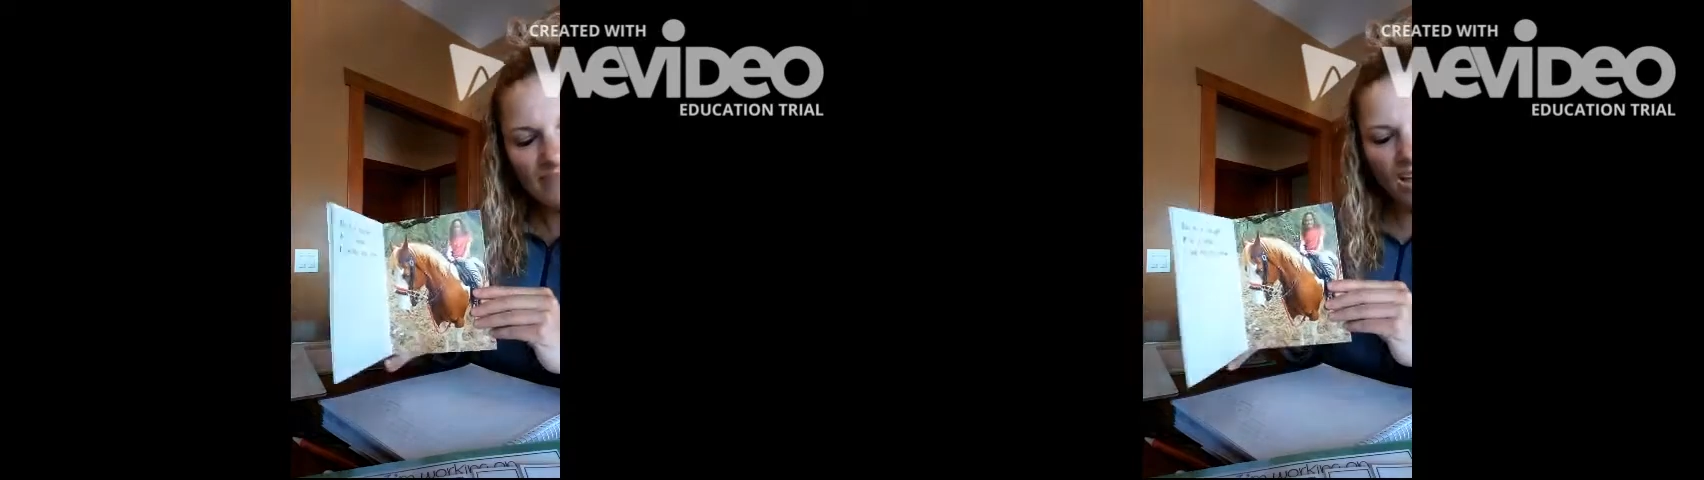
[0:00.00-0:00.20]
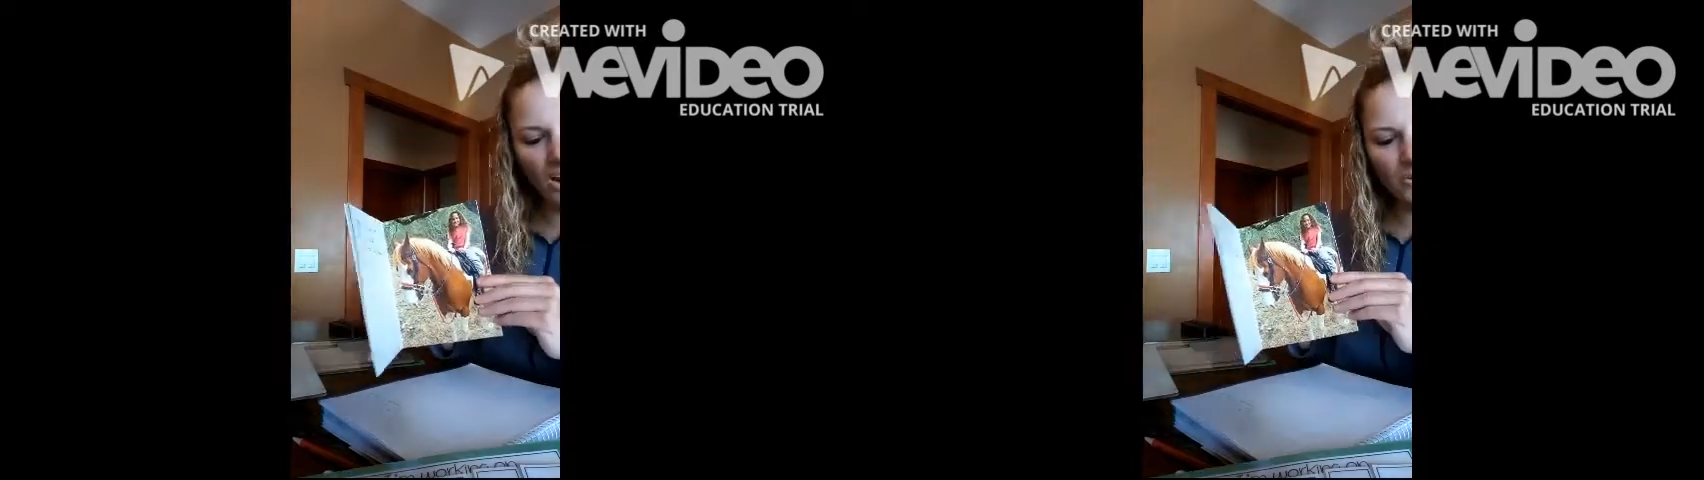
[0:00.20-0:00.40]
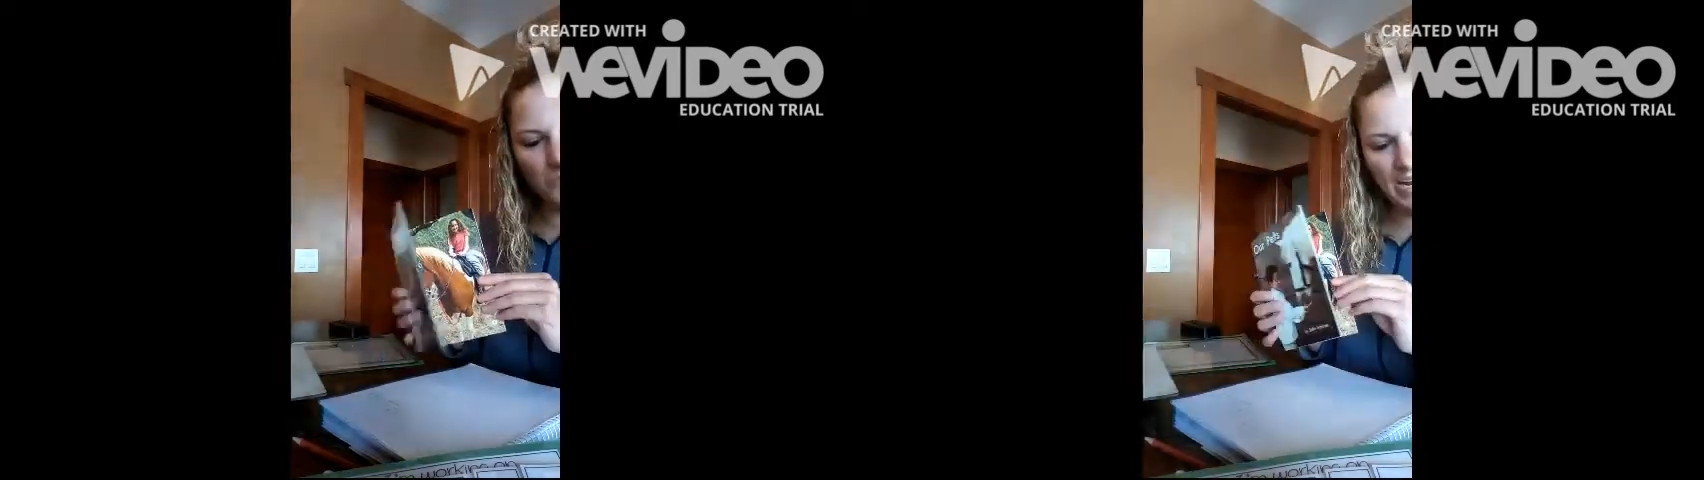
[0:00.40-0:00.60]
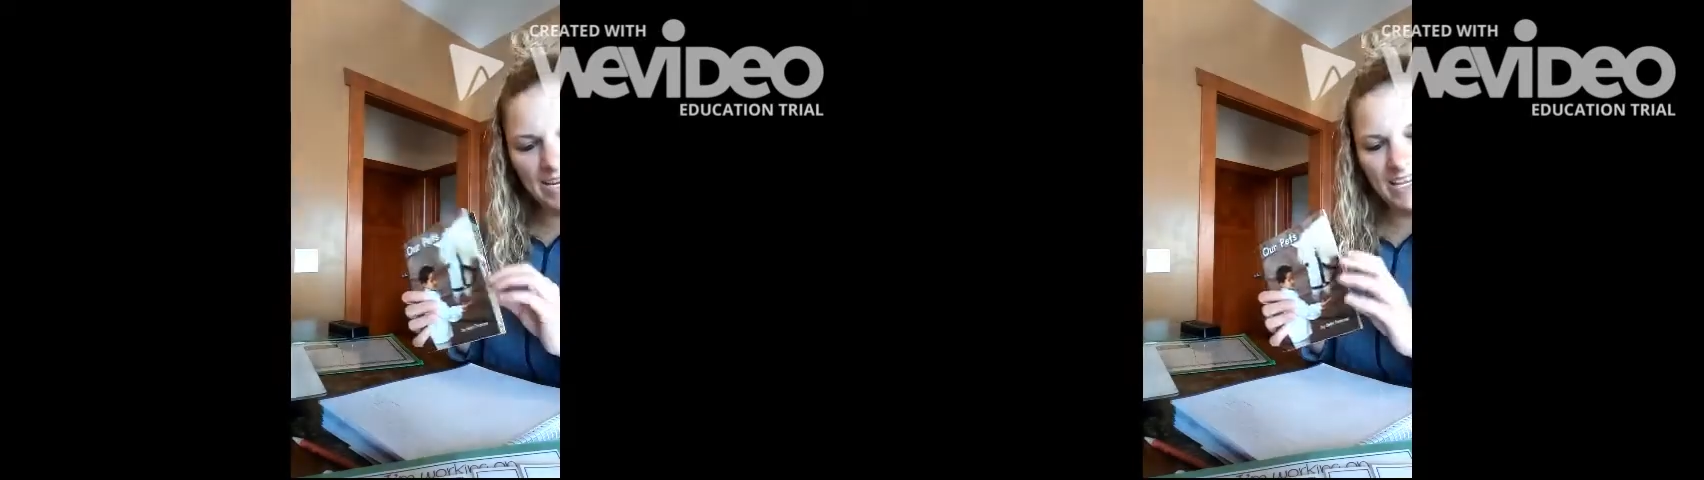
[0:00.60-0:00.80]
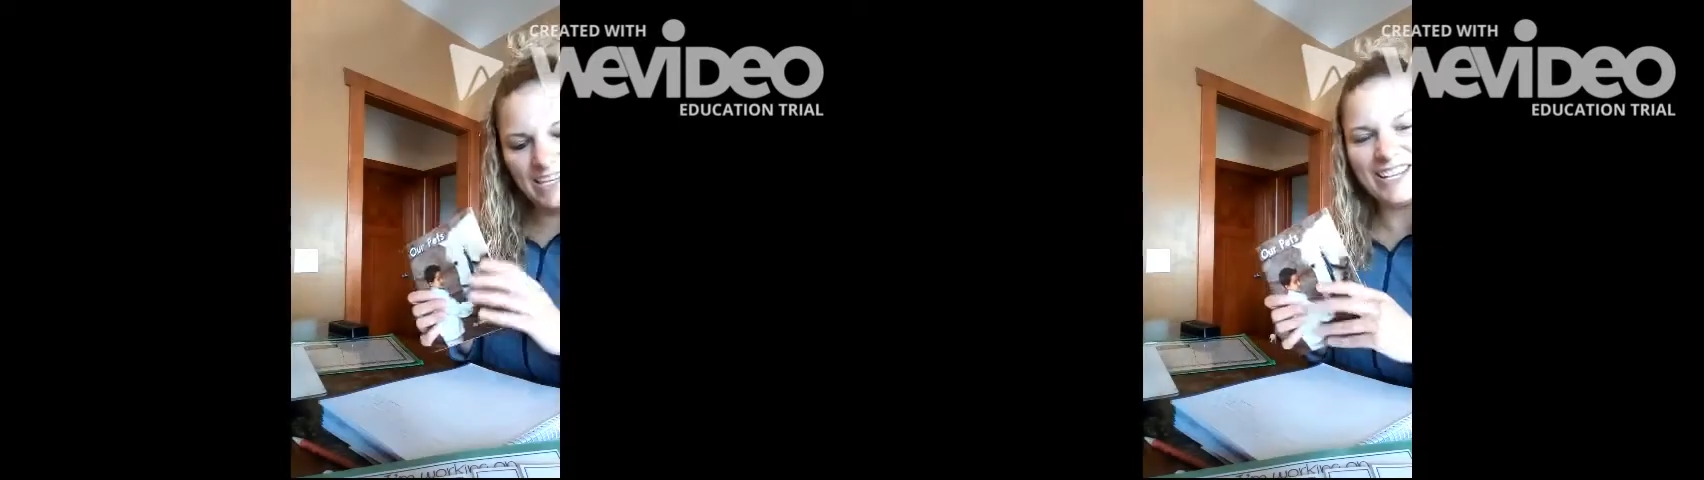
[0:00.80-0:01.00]
Our
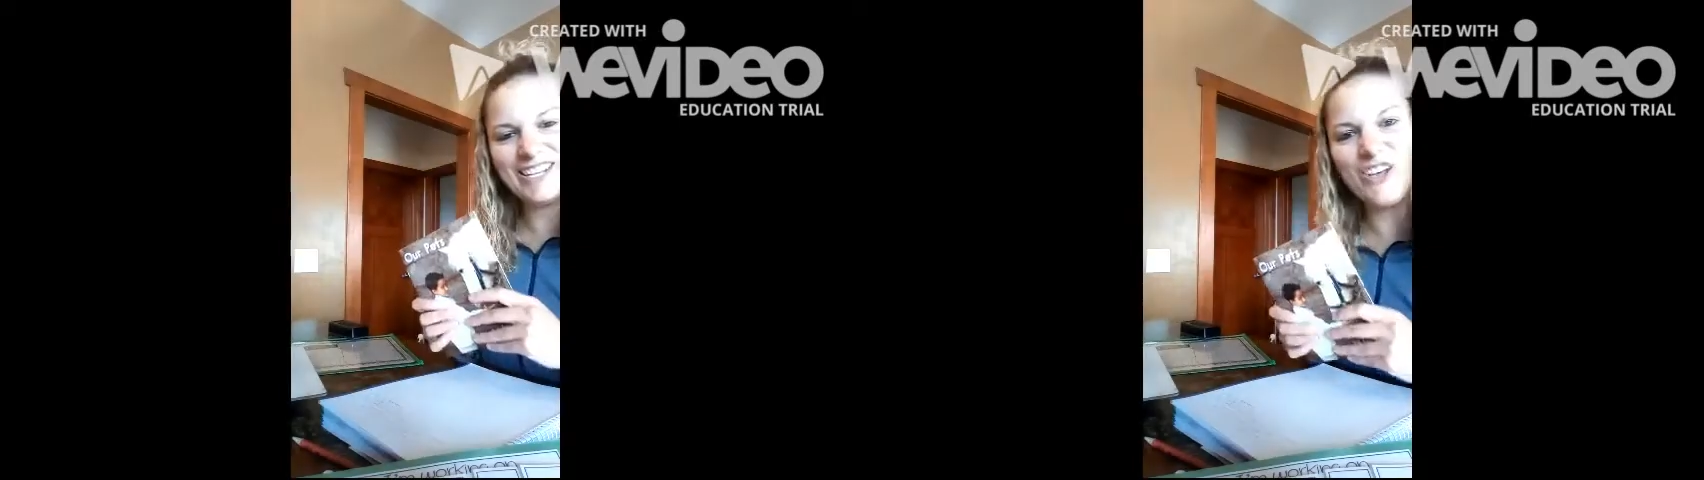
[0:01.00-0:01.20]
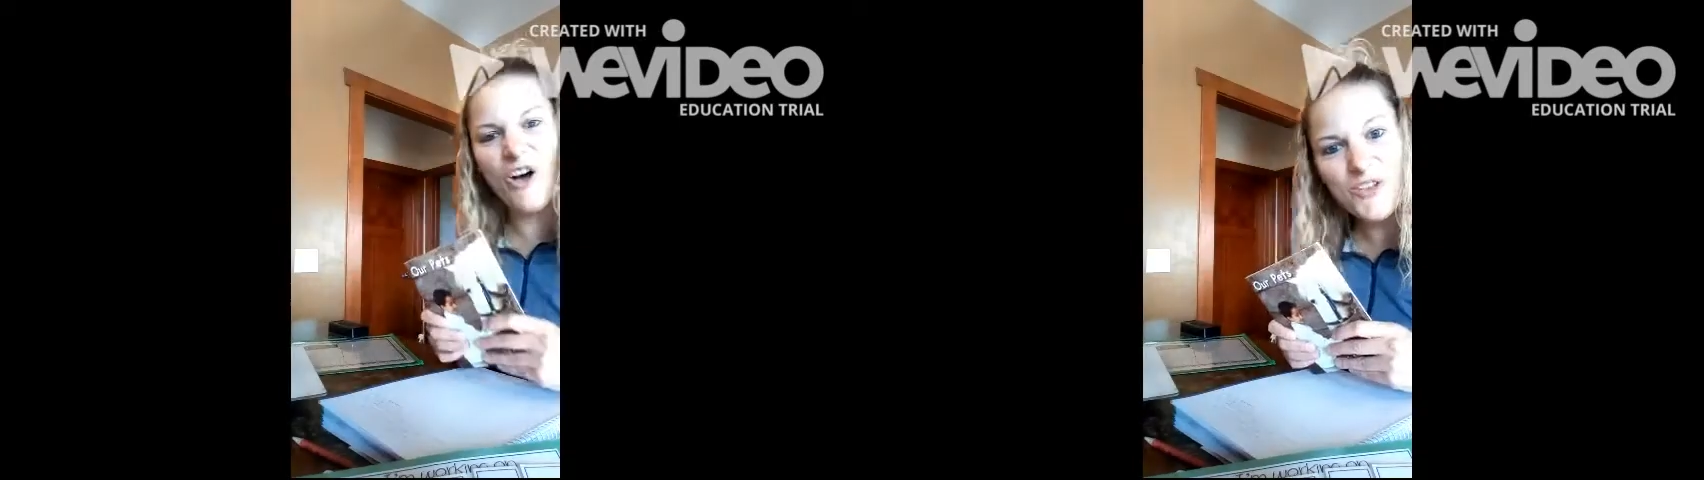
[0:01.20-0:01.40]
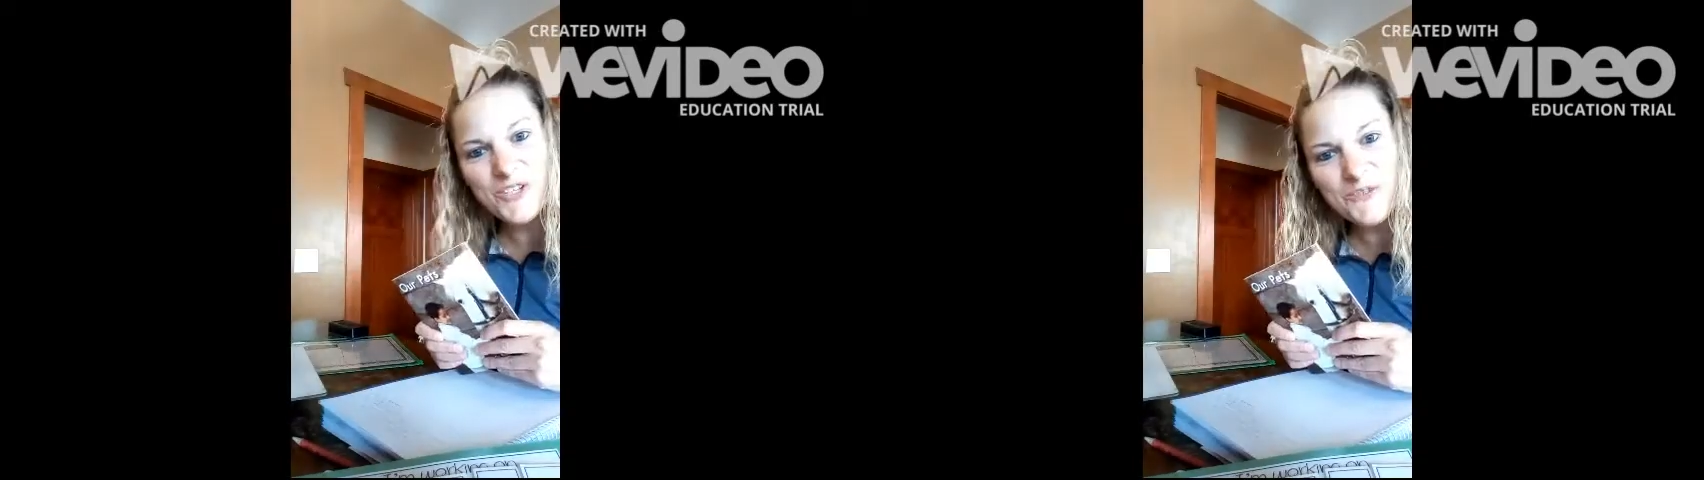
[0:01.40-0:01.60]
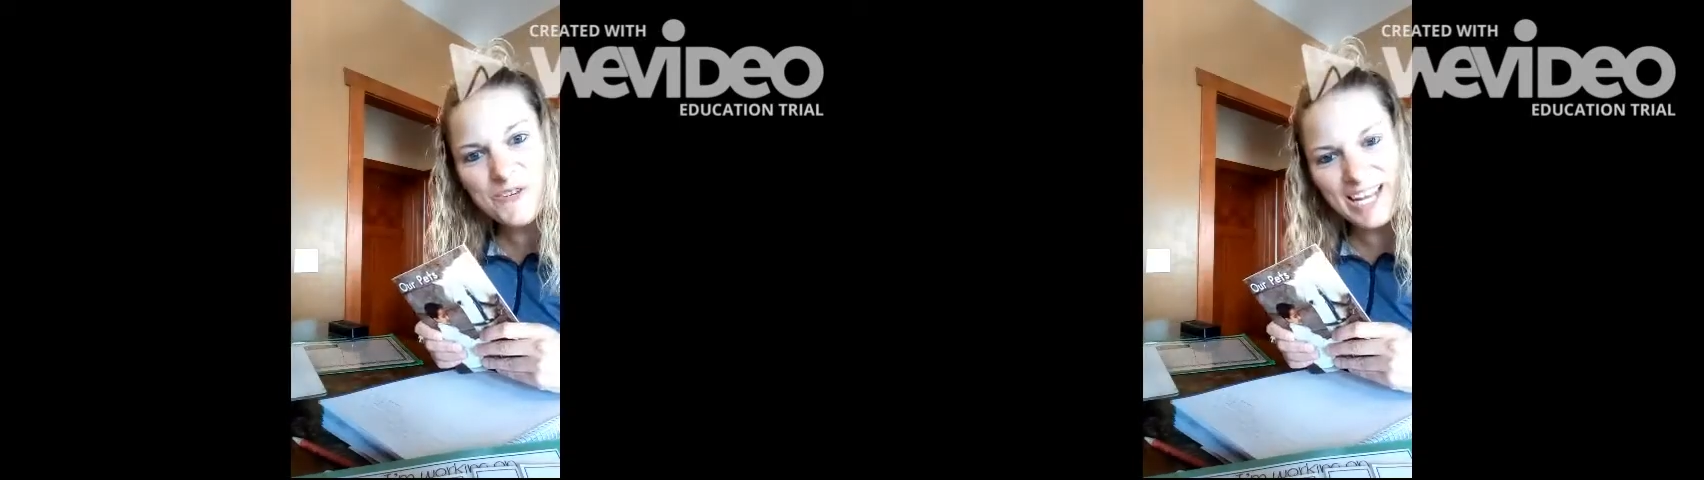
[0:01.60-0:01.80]
writing is also